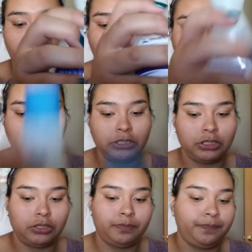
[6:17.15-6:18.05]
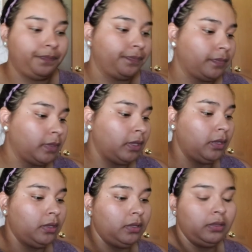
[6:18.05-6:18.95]
polish.
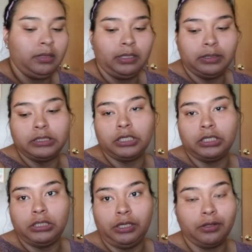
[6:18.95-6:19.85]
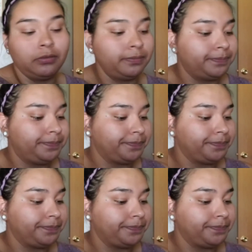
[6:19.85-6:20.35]
Thought that was a good deal.